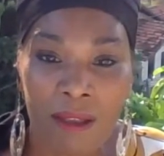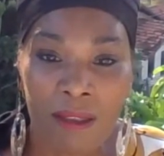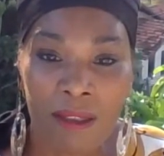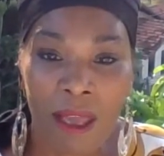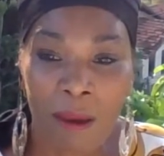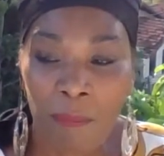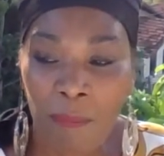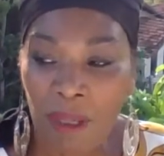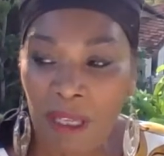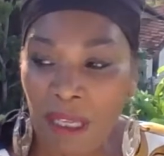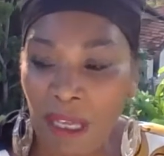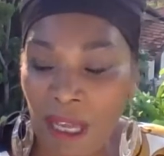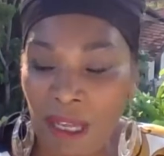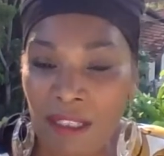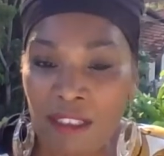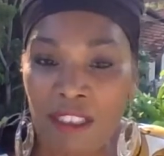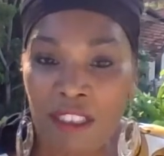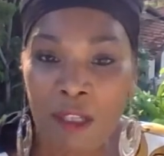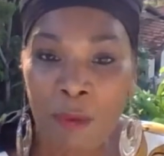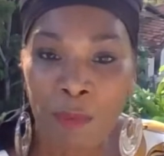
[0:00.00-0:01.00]
that
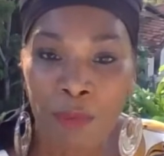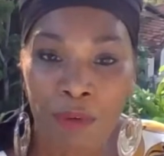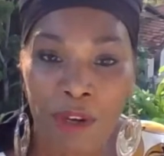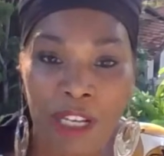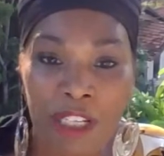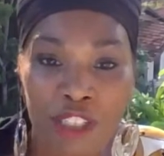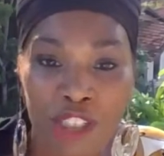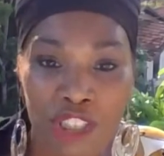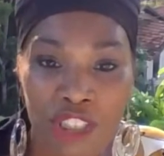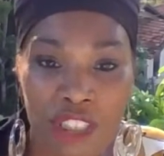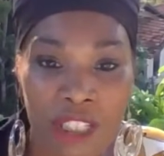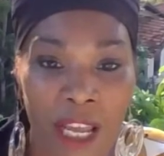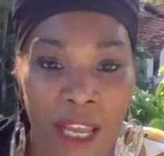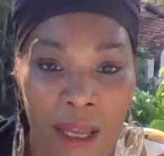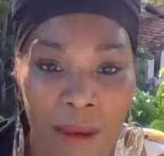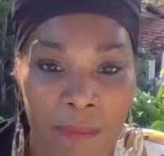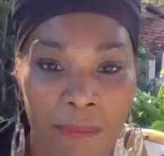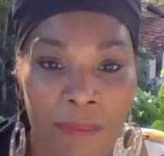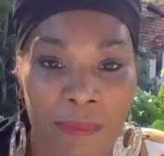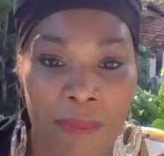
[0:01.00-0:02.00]
begins to bring
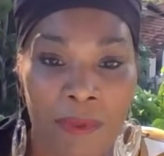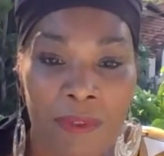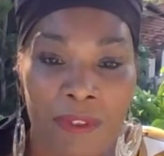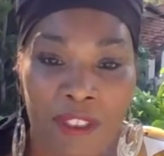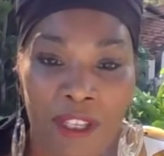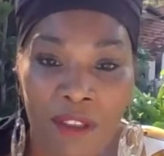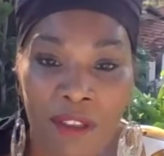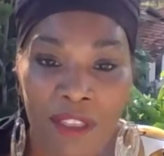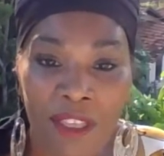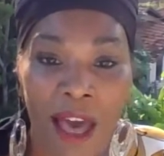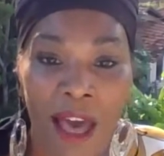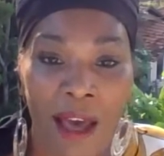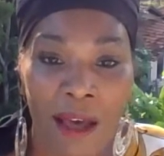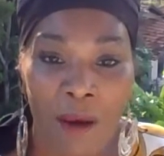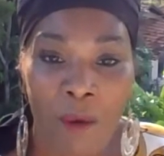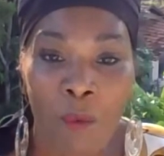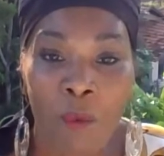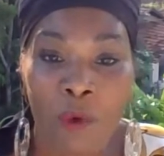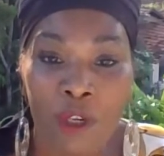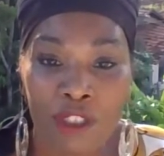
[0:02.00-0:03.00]
shape to that
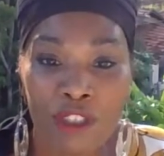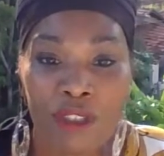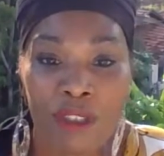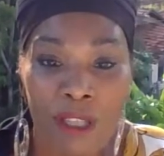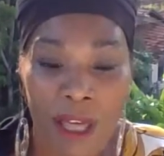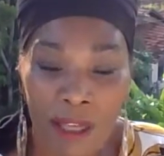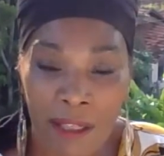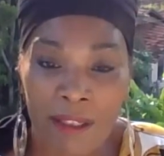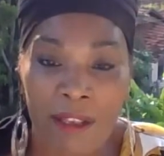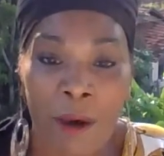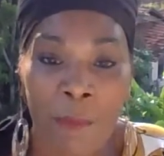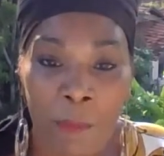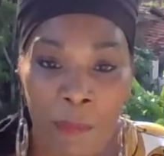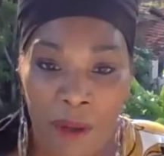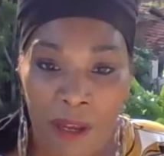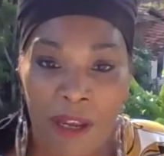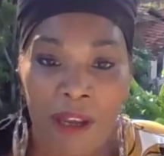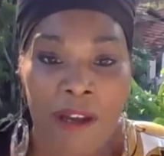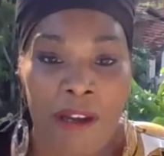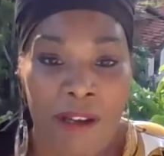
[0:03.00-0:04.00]
which then
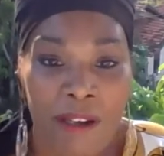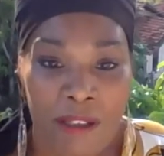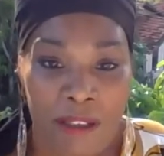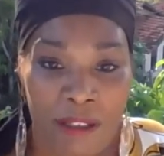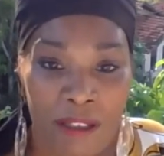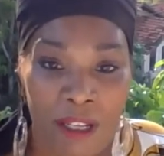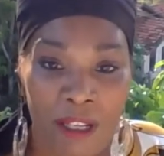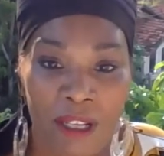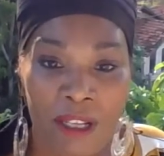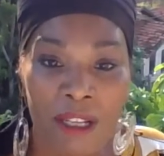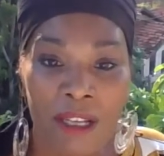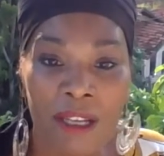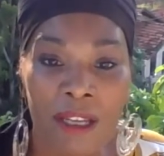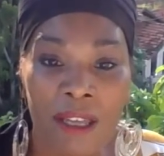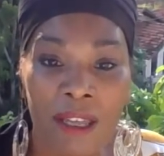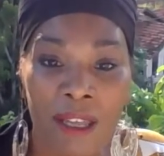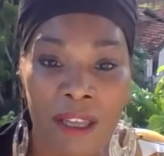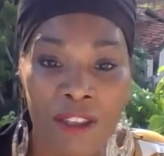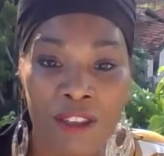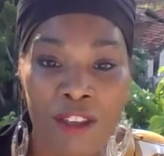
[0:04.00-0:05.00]
appears
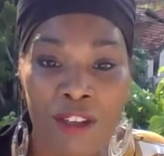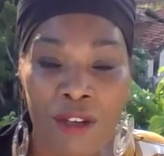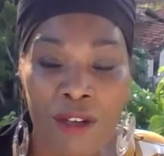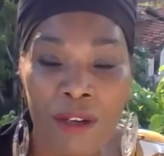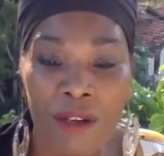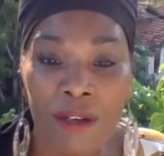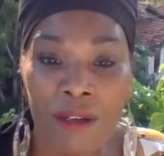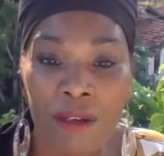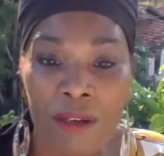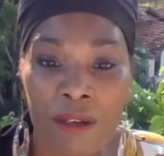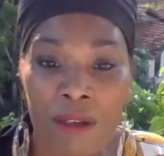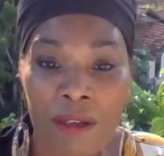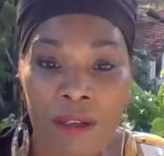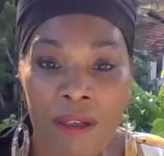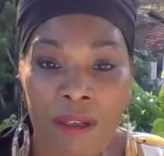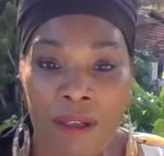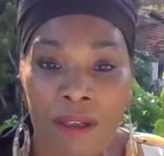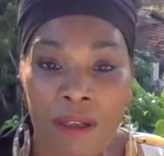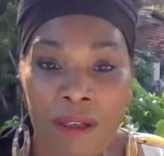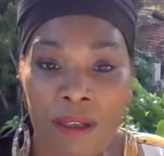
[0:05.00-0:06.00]
in your
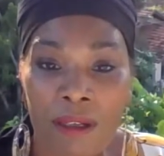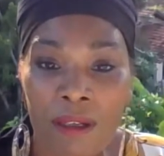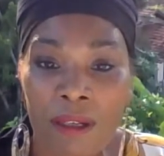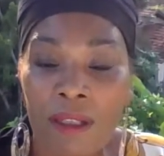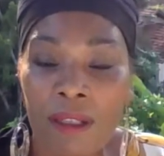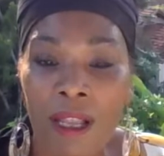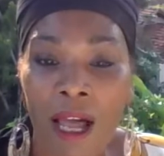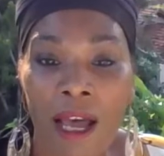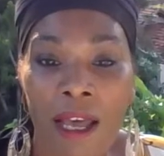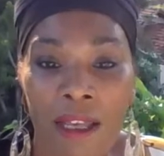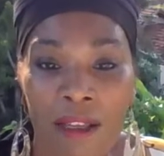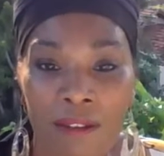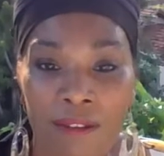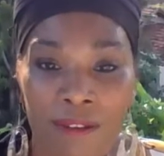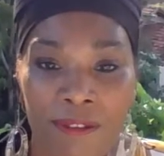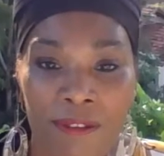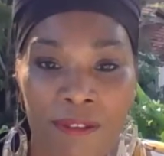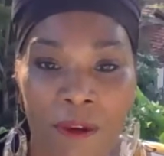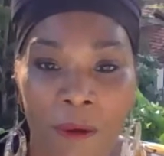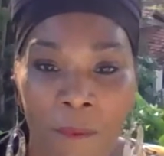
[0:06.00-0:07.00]
life.
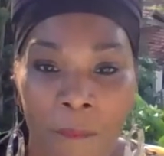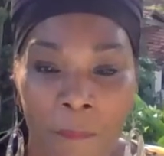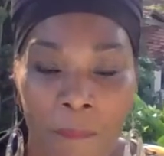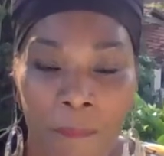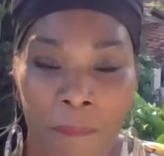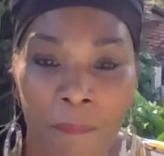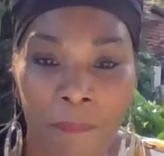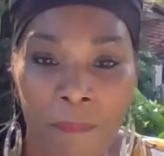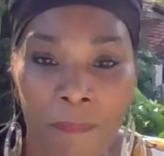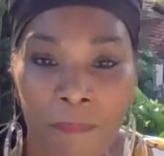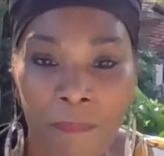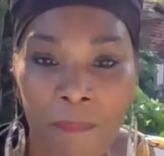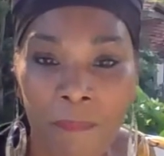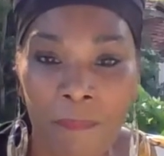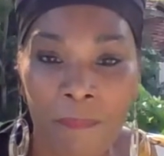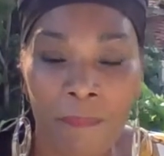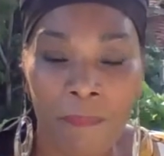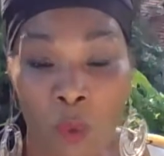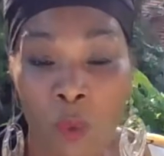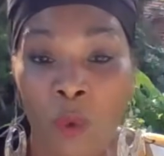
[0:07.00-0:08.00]

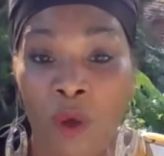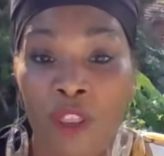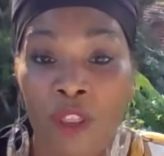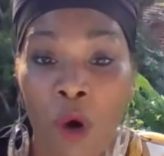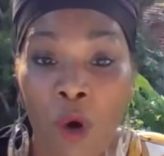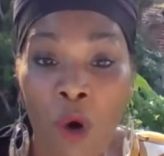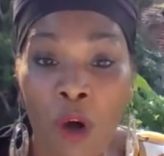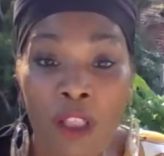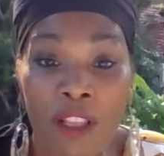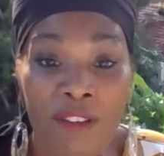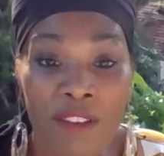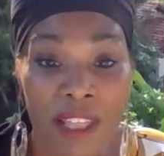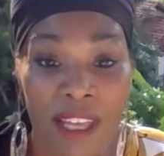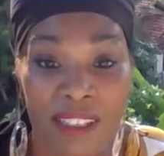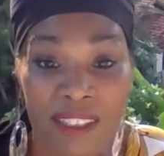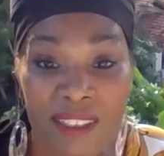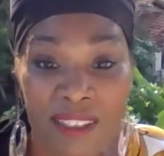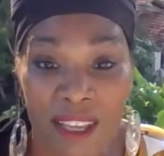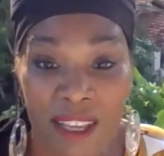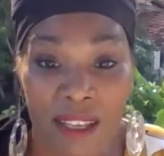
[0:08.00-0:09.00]
With all of that
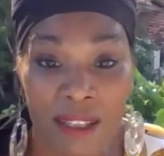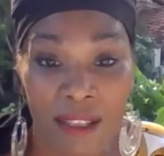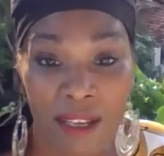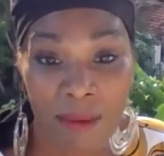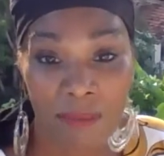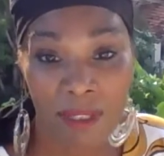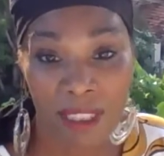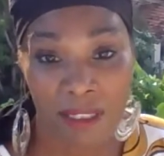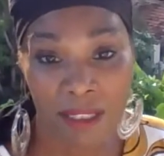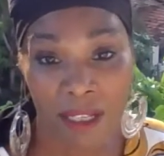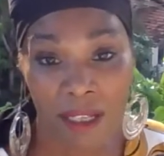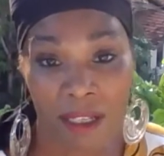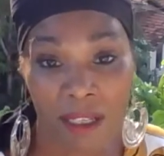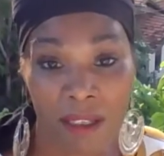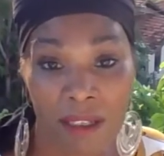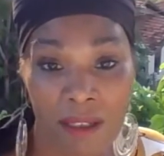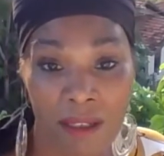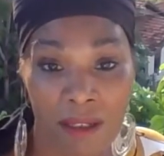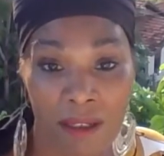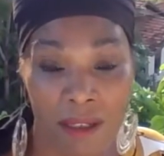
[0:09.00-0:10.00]
said, let me tell
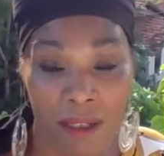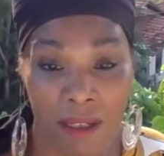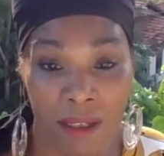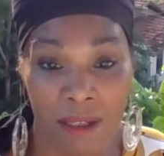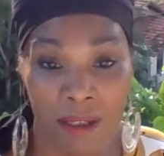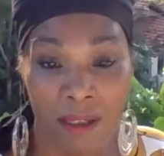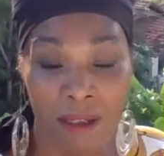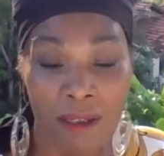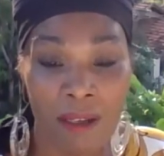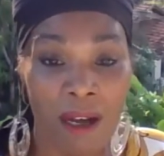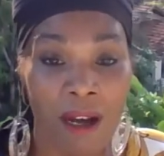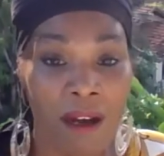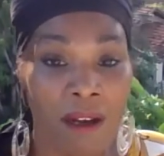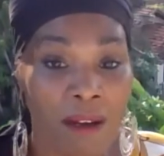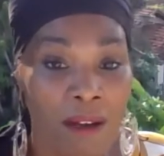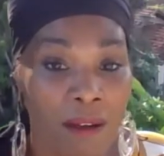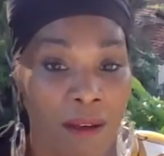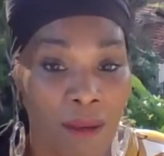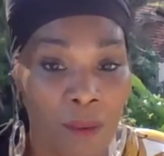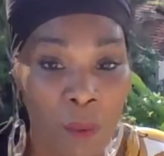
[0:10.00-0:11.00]
you, a
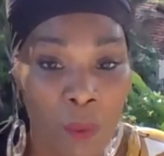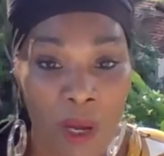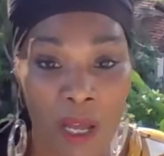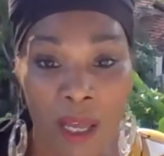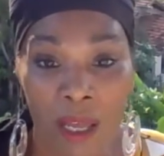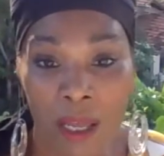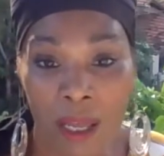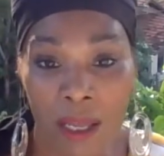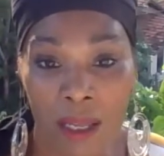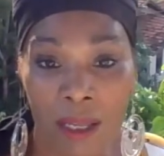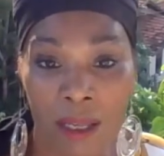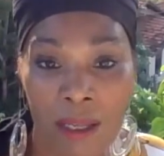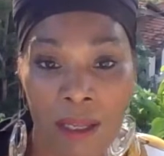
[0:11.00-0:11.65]
good way.